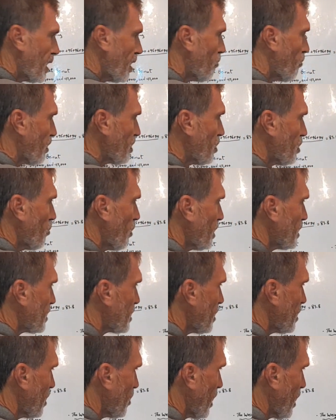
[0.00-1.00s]
What the weights?
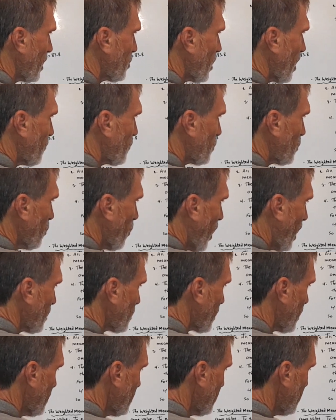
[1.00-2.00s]
We get
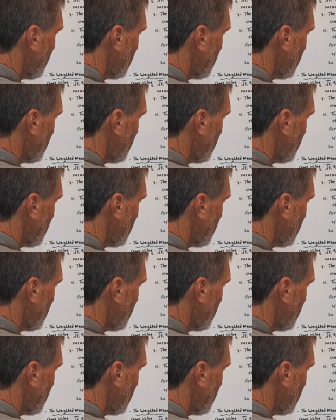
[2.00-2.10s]
200.